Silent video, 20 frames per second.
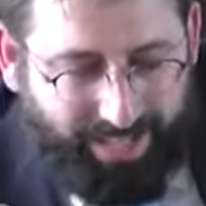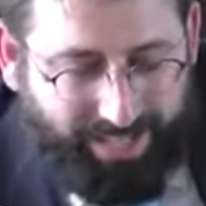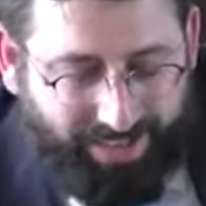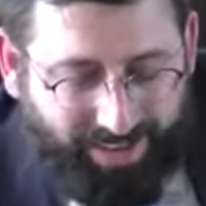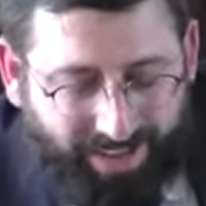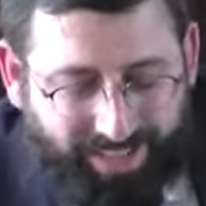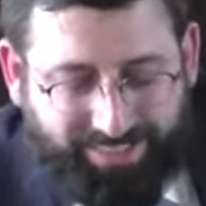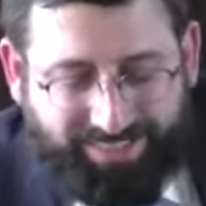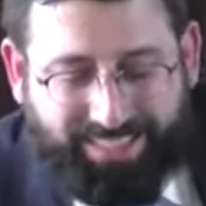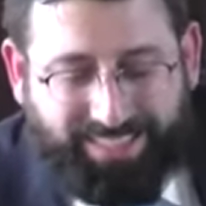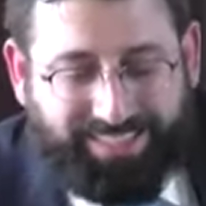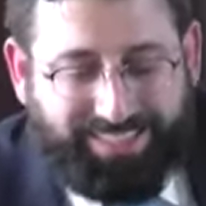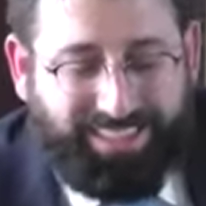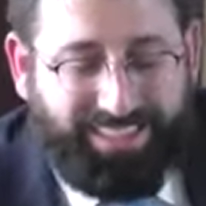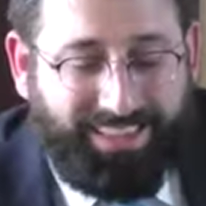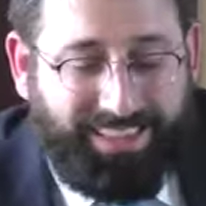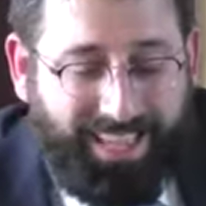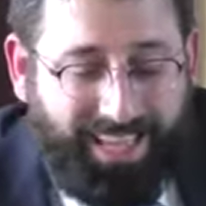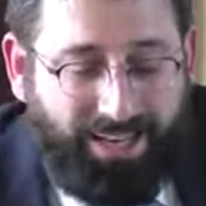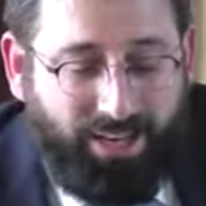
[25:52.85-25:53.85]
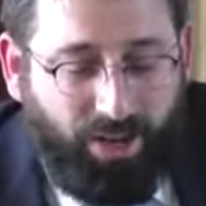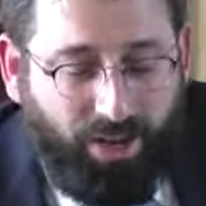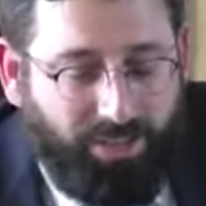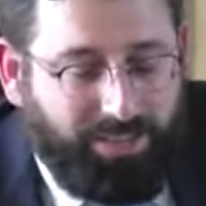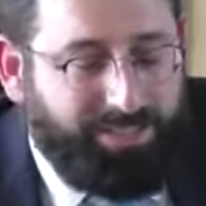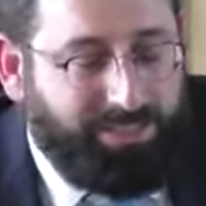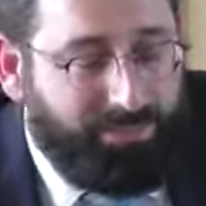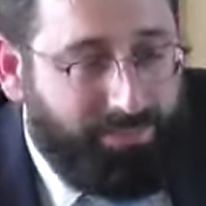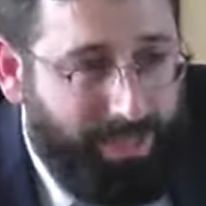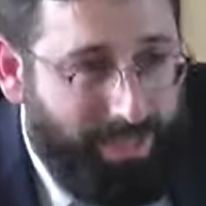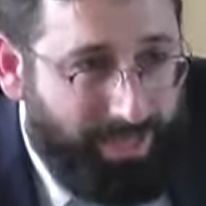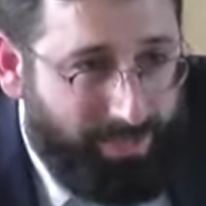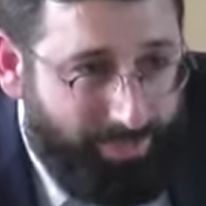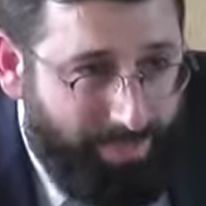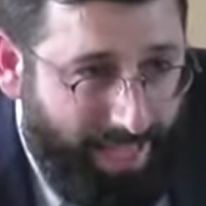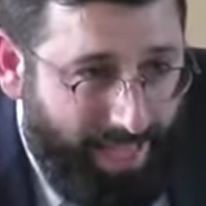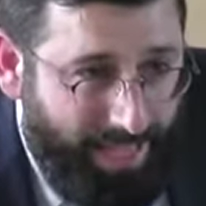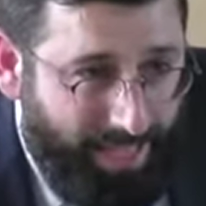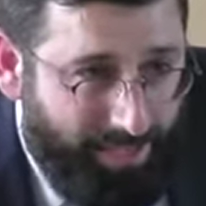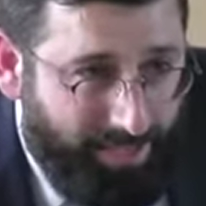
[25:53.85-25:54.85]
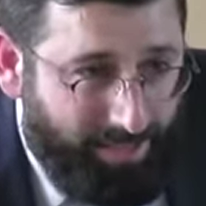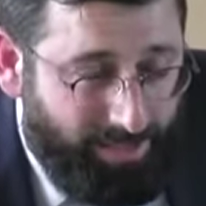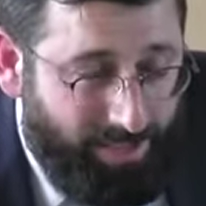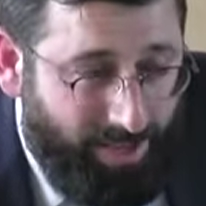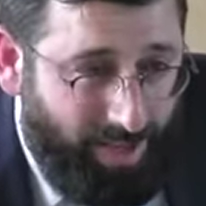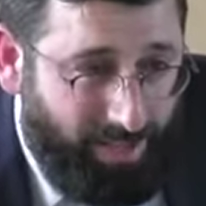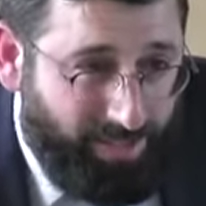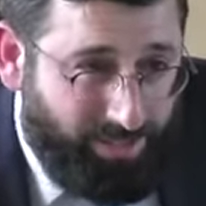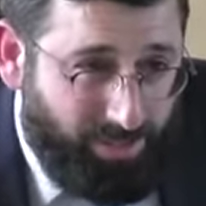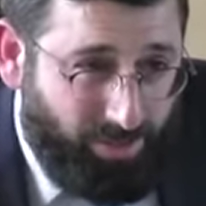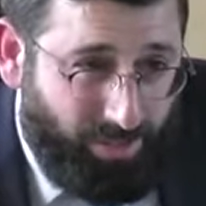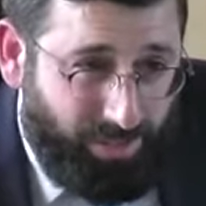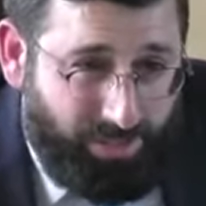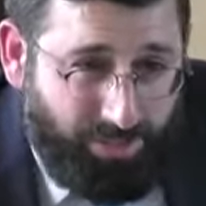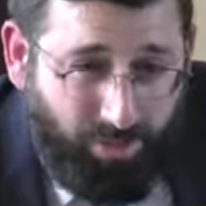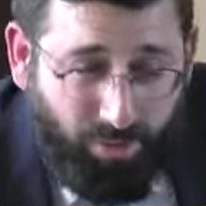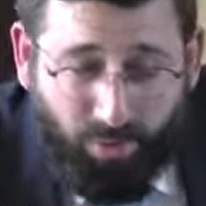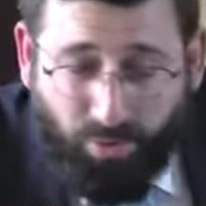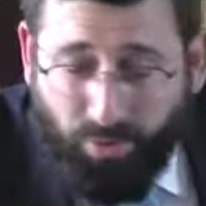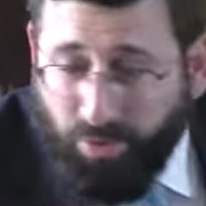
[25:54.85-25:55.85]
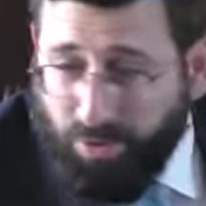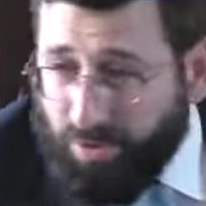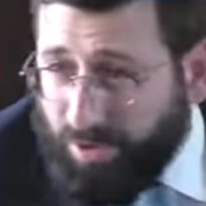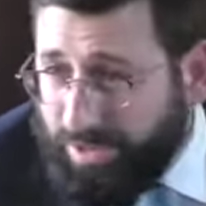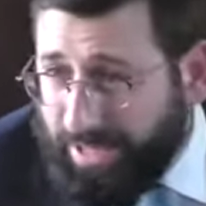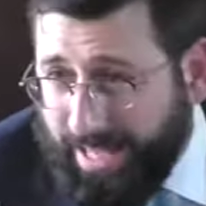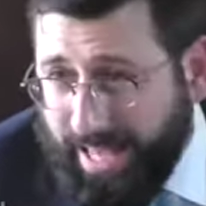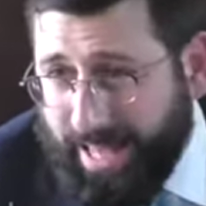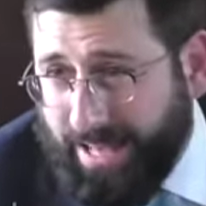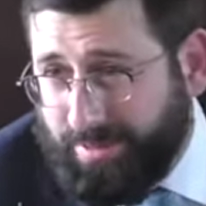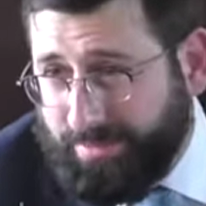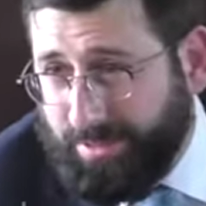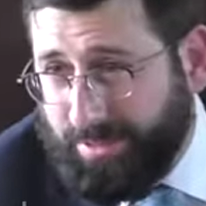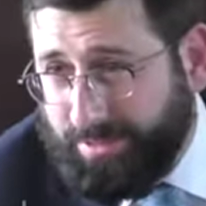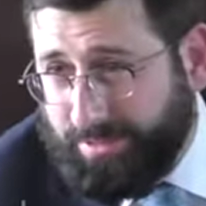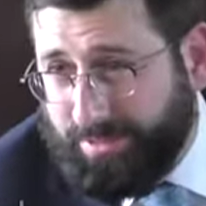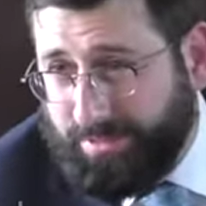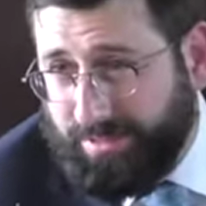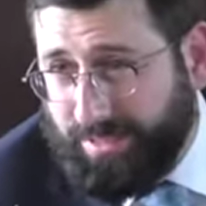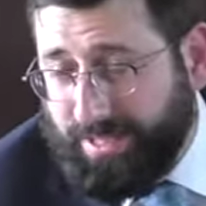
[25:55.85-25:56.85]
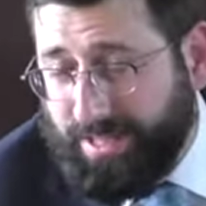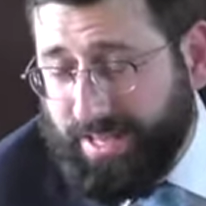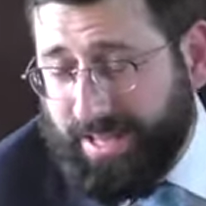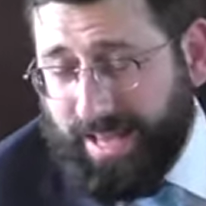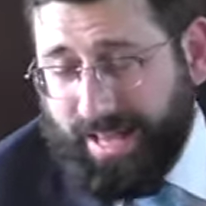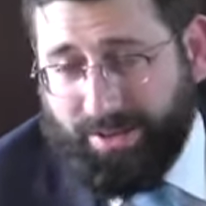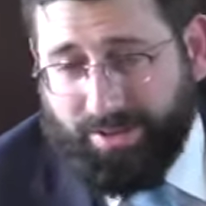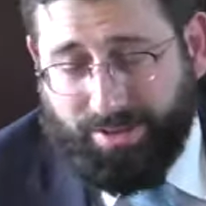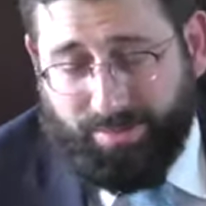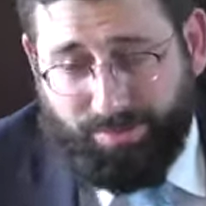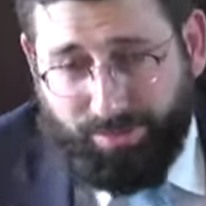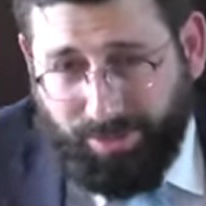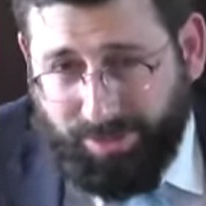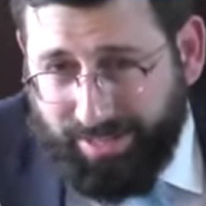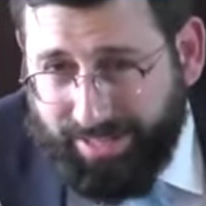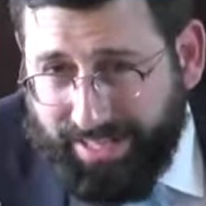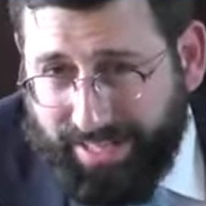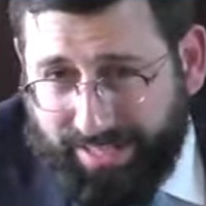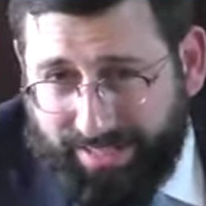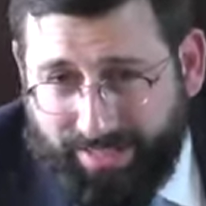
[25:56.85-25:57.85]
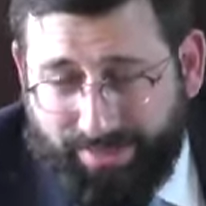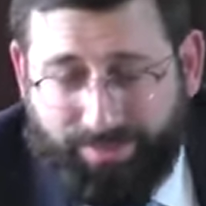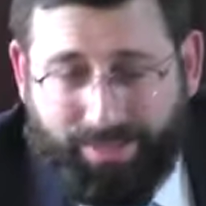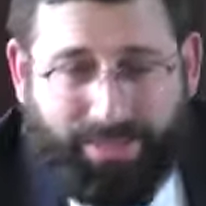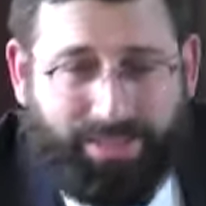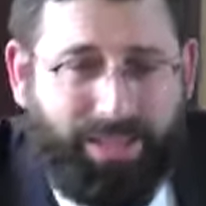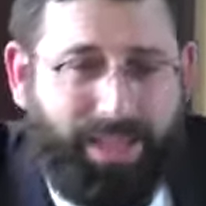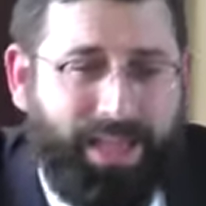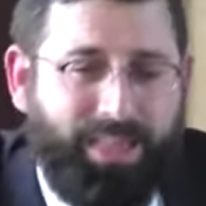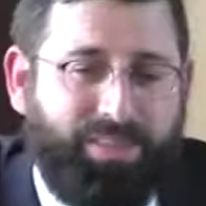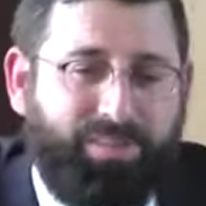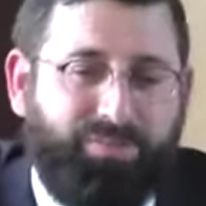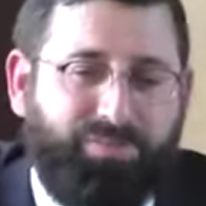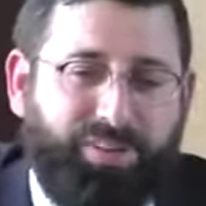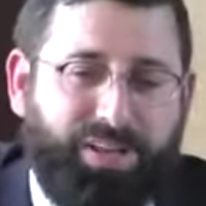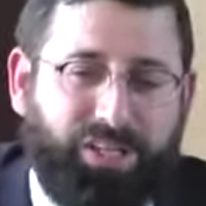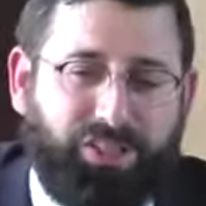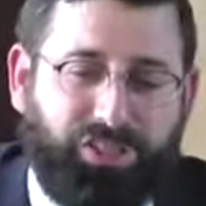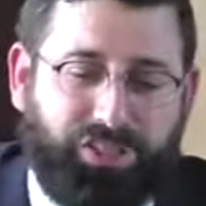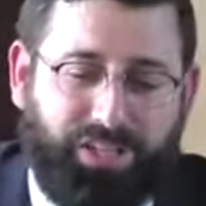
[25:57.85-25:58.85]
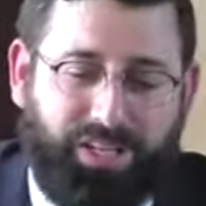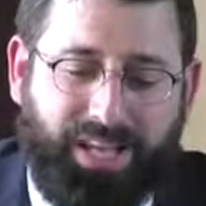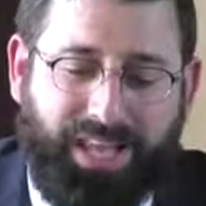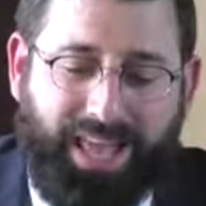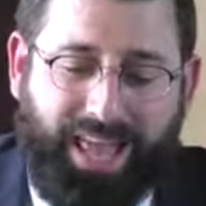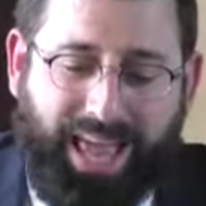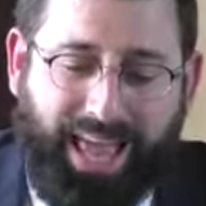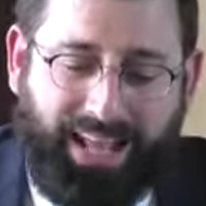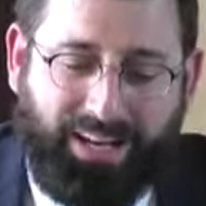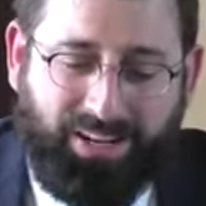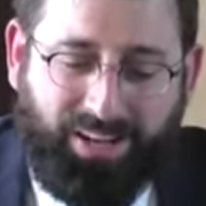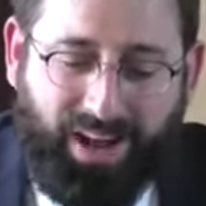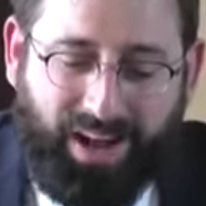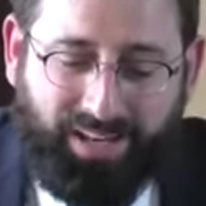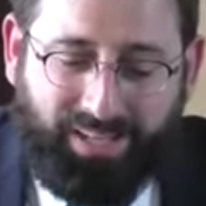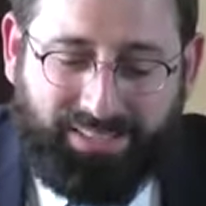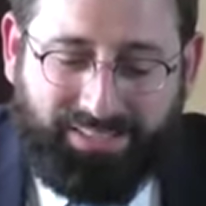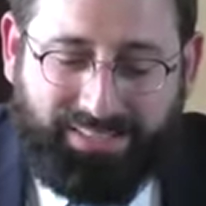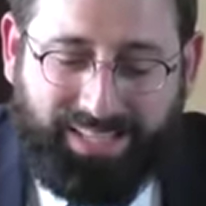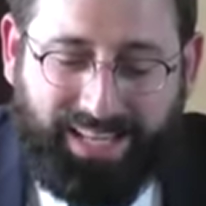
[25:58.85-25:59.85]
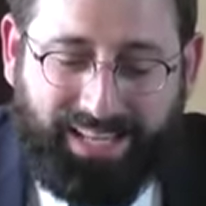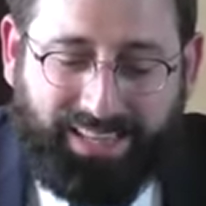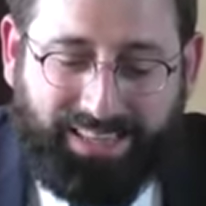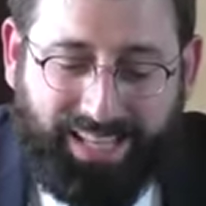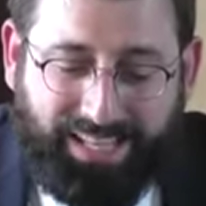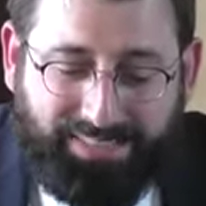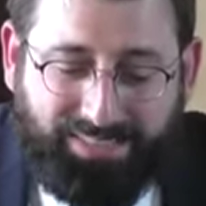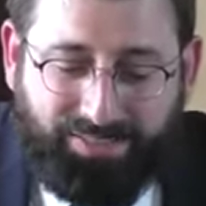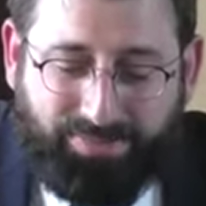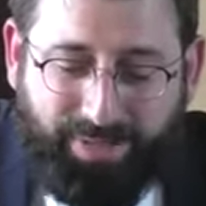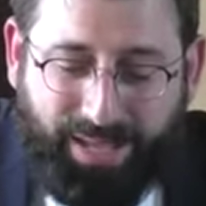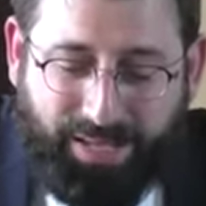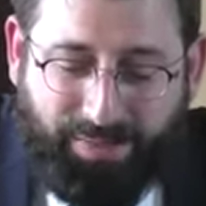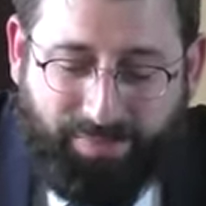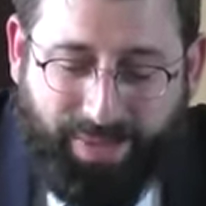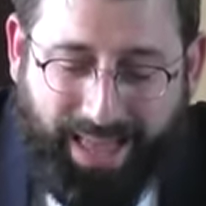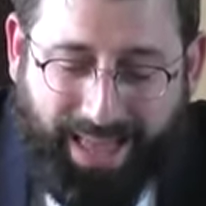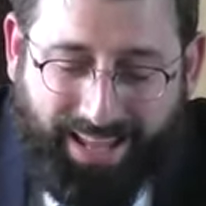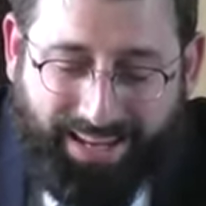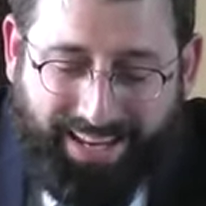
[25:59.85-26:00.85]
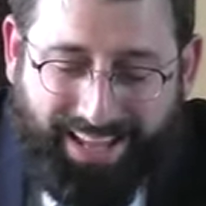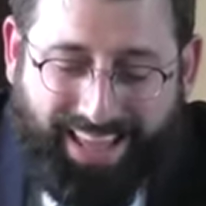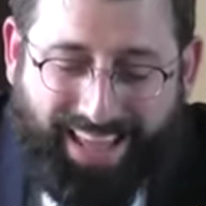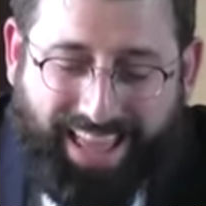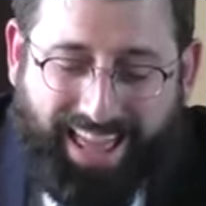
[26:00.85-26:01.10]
God says, "Let us make man." God is talking to all the animals and the bird kingdom and the and the fish, and God is saying, "Let's make man."